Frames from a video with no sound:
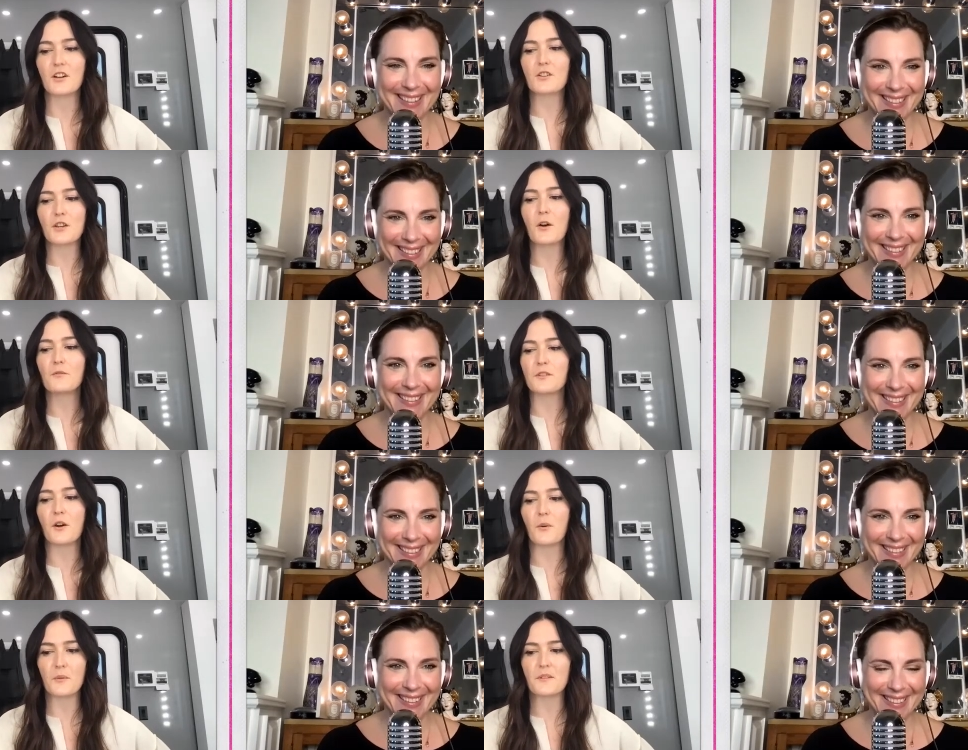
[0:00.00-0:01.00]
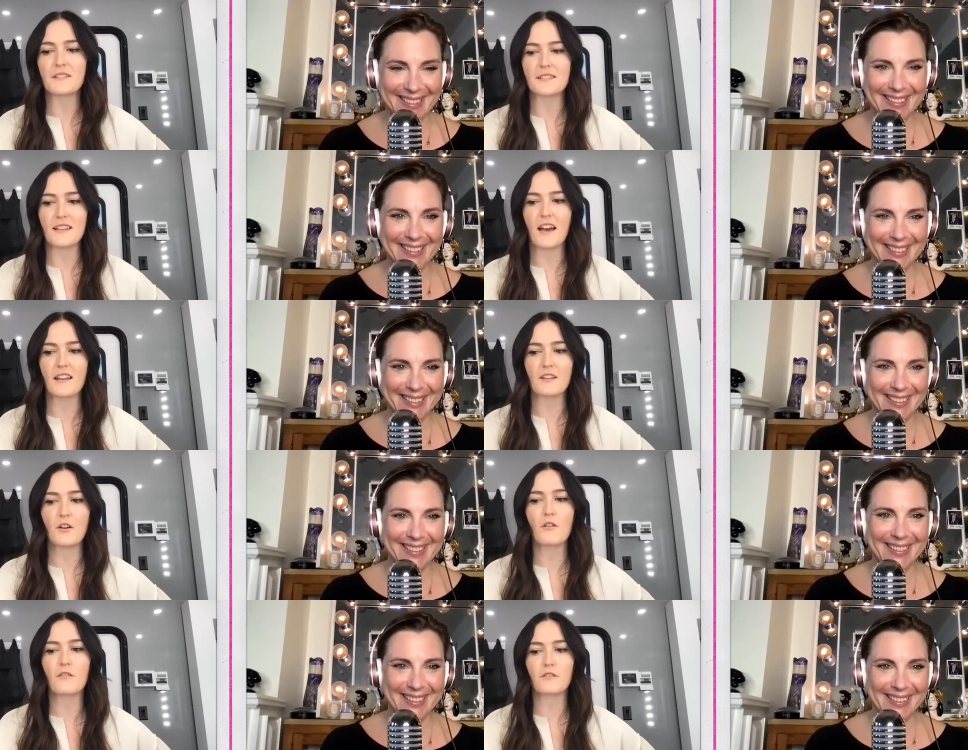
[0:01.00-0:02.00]
Speaker 1: her tone note was that
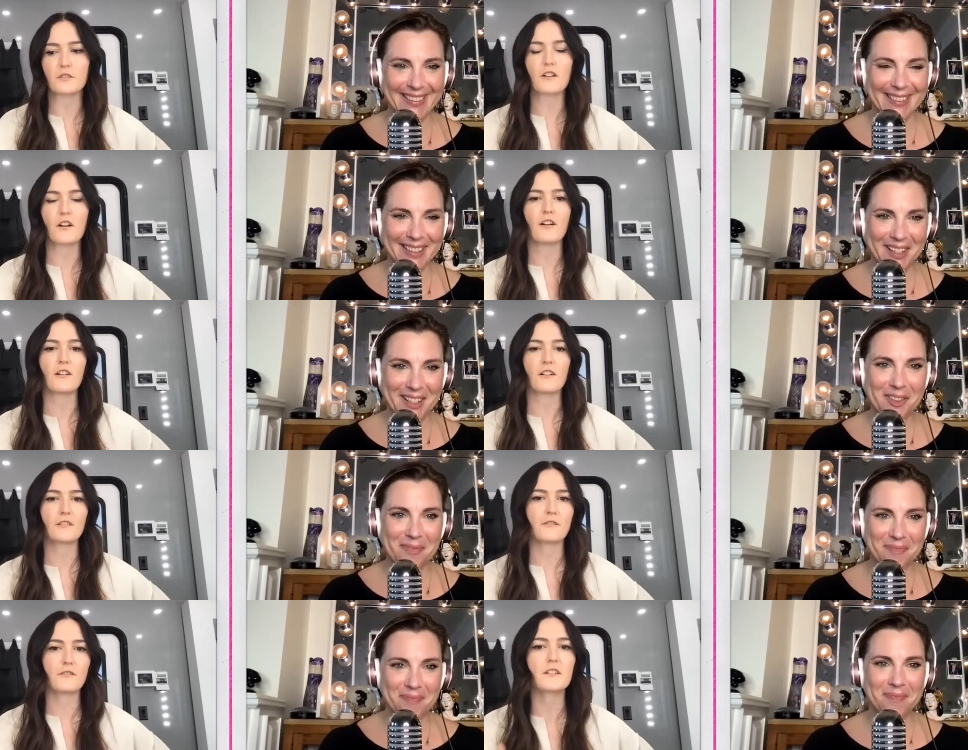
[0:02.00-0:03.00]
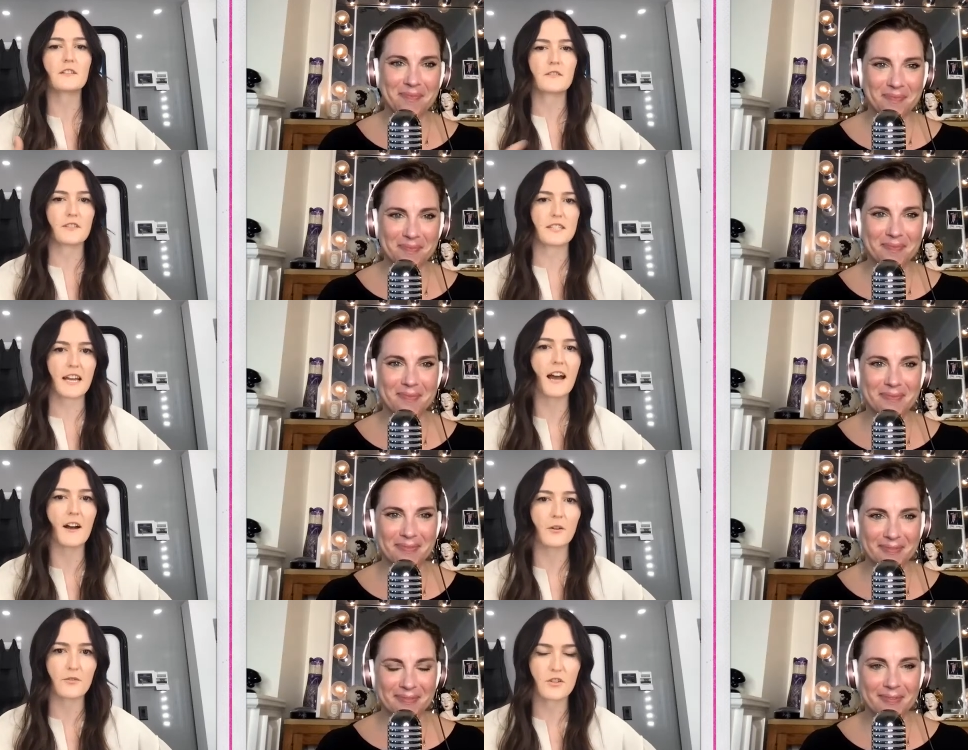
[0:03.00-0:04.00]
the overall feel of the
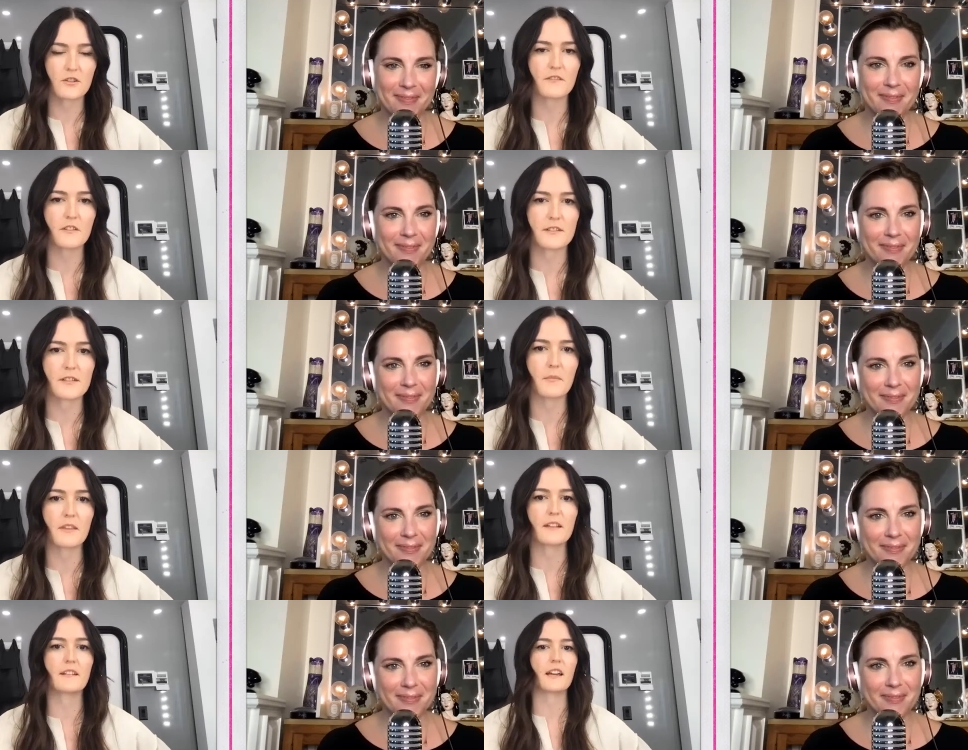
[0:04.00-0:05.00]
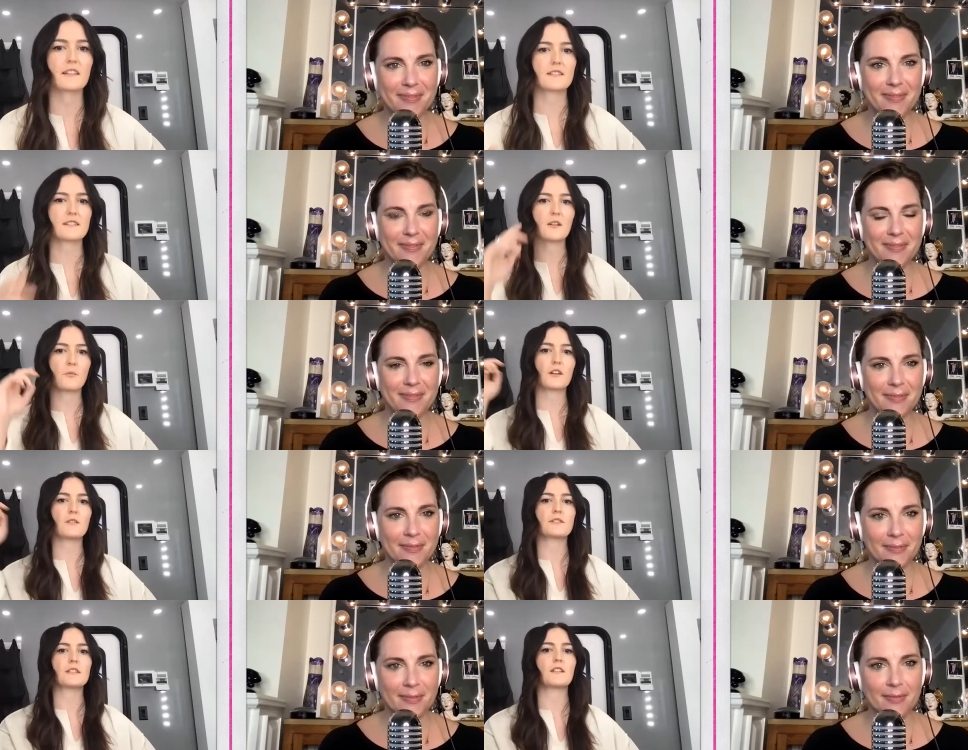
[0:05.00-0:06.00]
town should feel something like the scene where
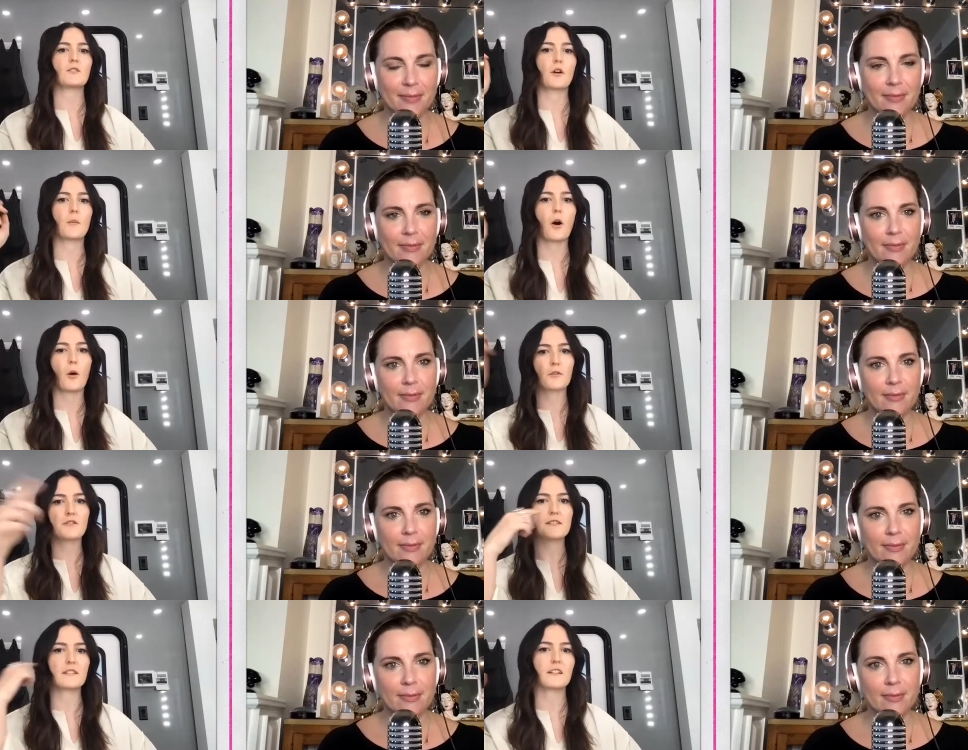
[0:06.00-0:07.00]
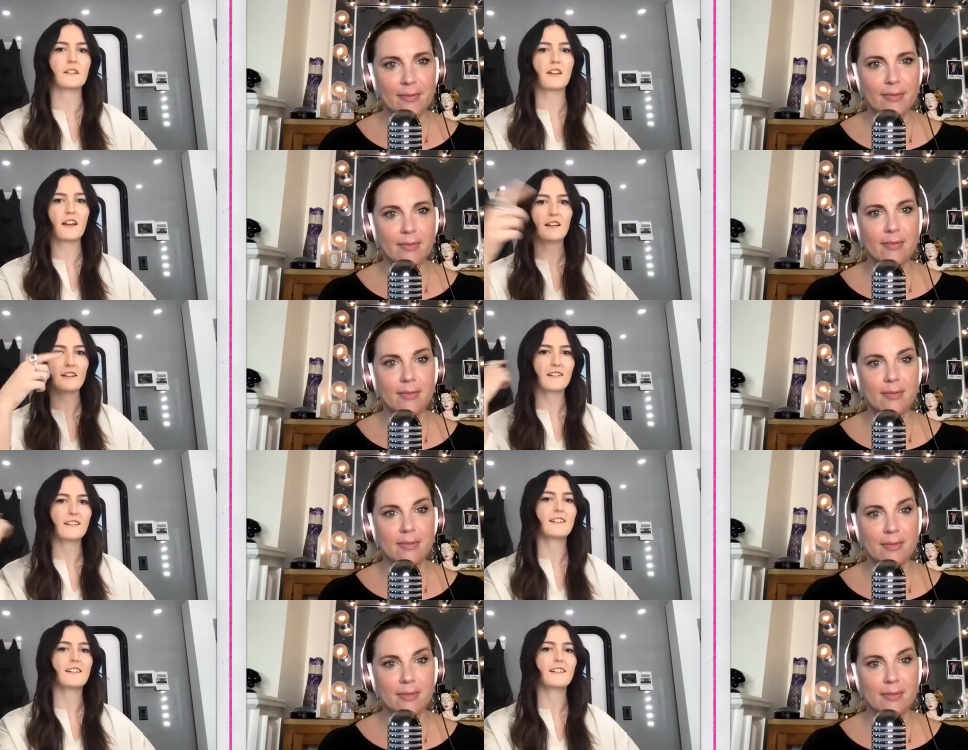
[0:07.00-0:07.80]
you see laura palmer's ceiling fan